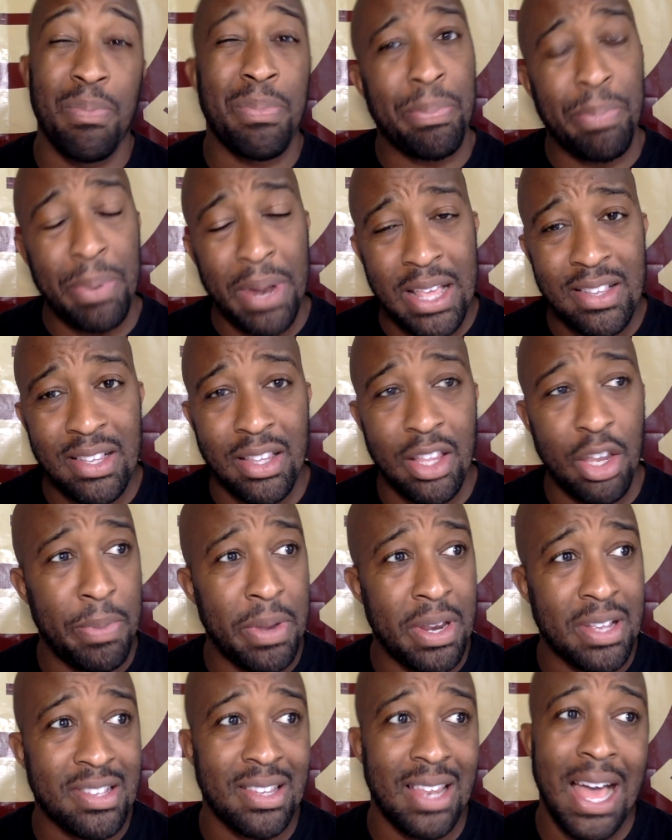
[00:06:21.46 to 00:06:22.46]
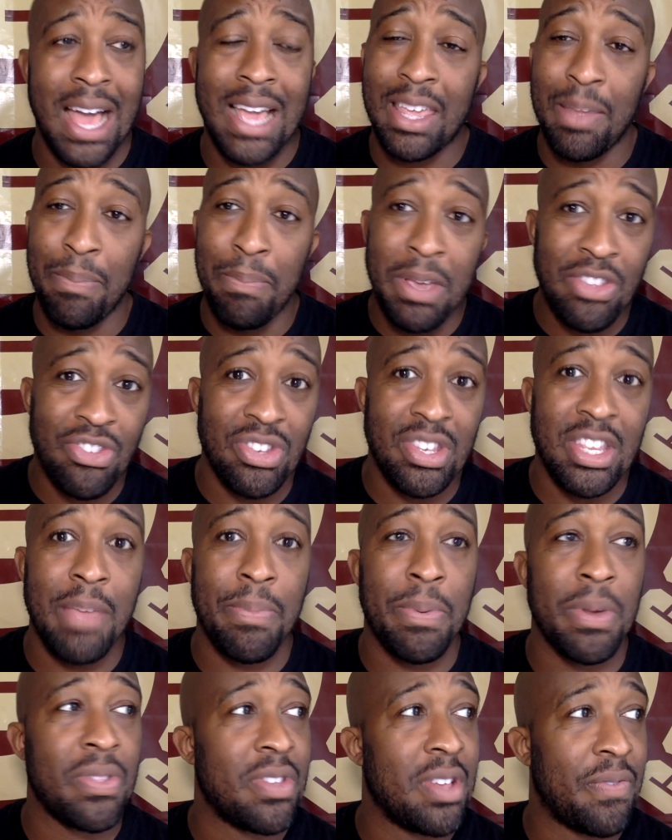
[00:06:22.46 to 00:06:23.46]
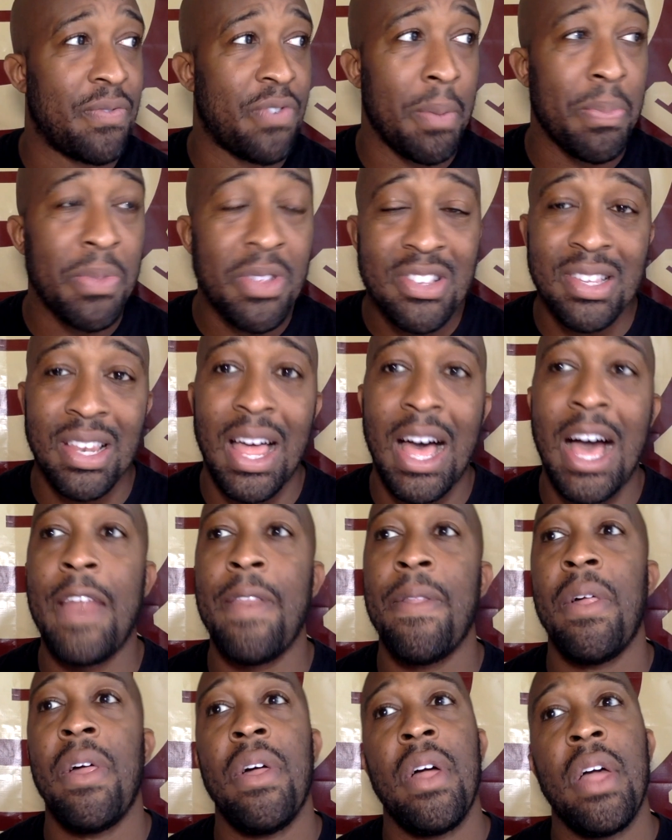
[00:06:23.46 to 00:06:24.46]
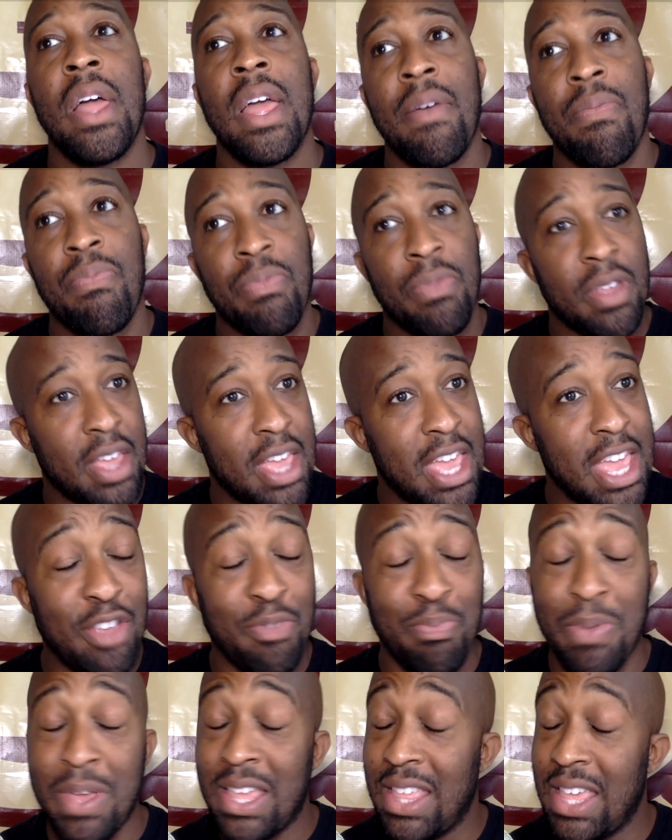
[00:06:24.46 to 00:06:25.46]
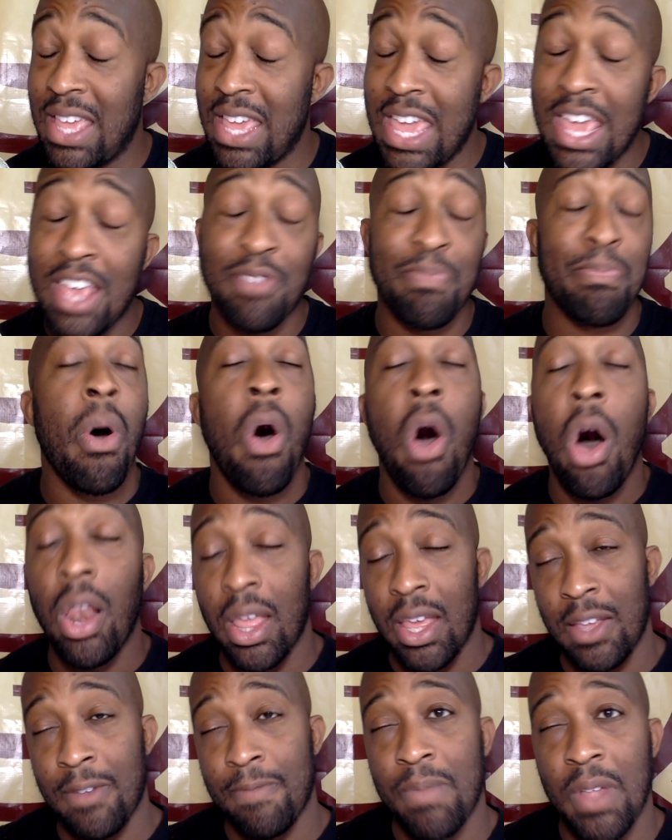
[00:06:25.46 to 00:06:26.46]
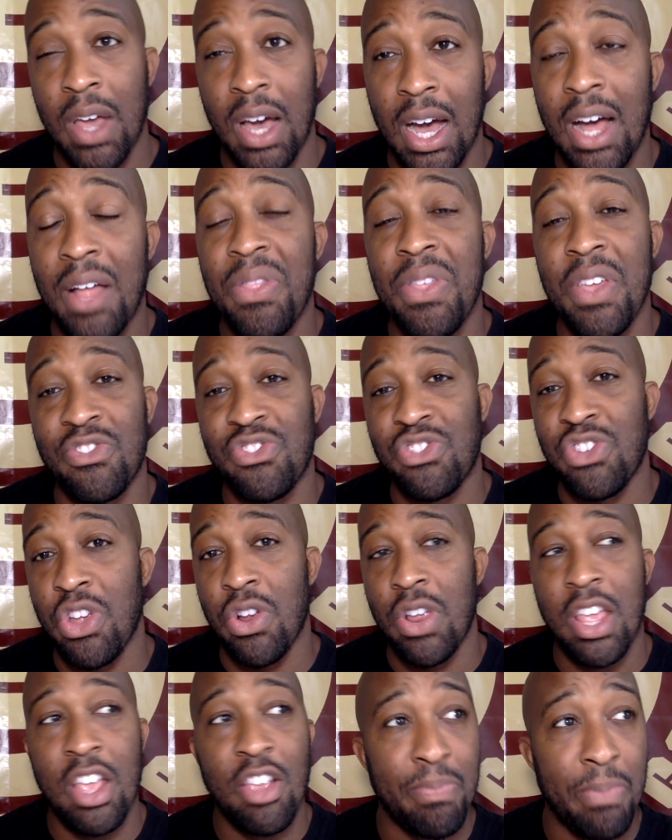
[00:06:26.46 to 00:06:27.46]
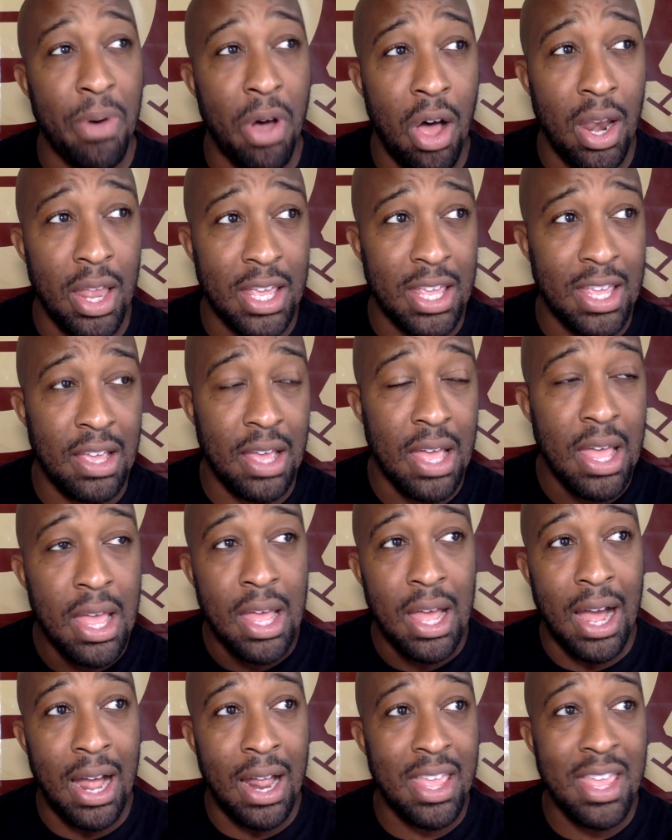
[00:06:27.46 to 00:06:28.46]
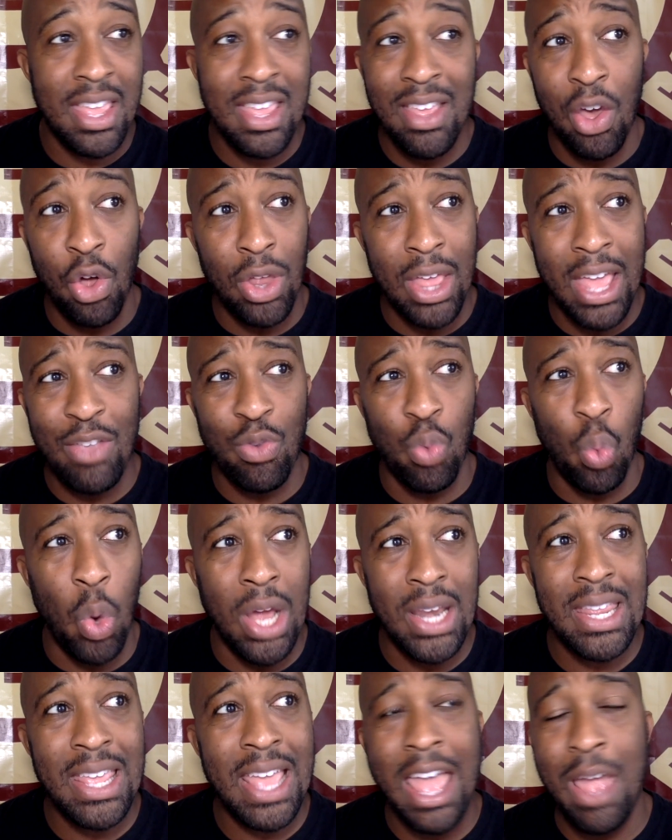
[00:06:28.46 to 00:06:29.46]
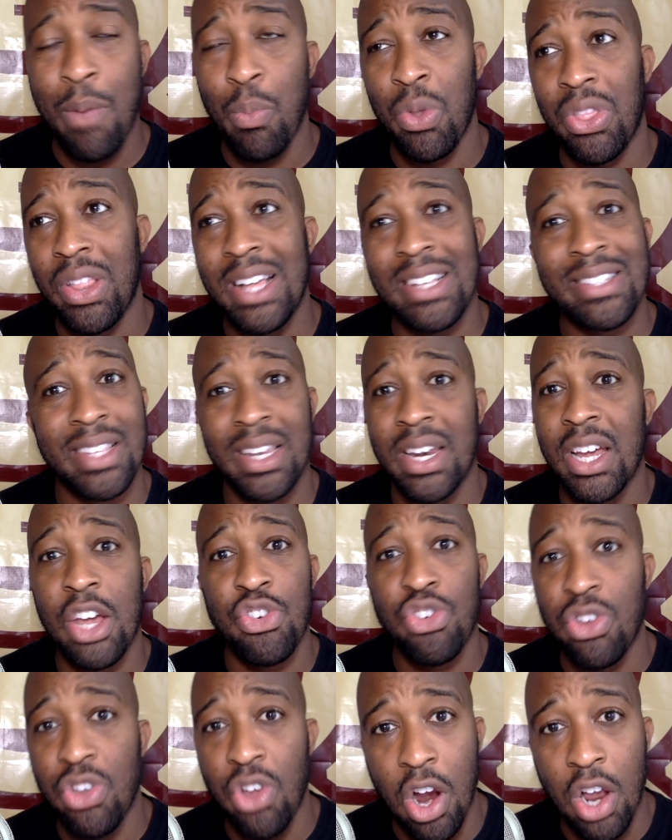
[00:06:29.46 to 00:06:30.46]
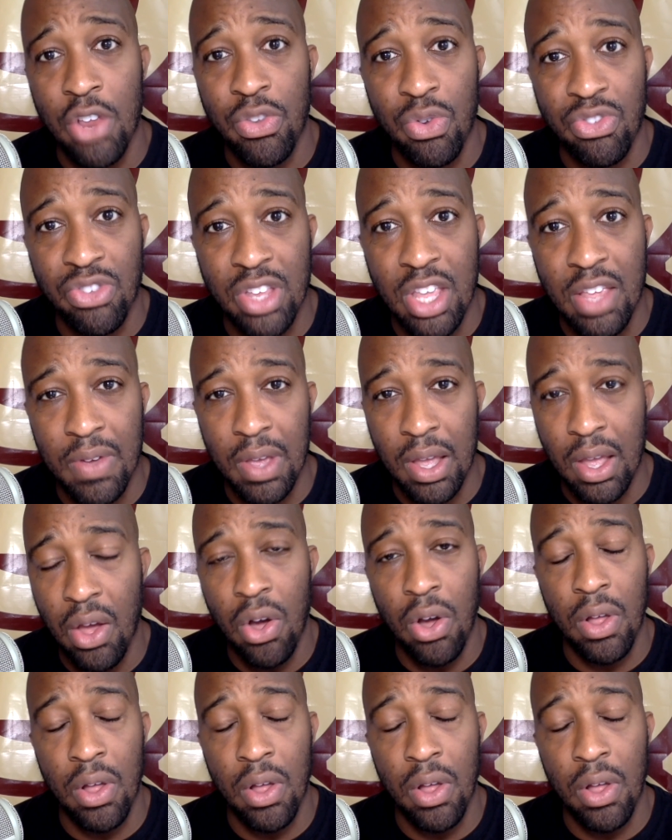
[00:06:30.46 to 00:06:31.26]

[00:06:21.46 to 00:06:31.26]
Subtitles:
Plays a little bit of slot, can beat you deep from the slot. He is balling this year. He is balling. He only has one game with less than 100 yards receiving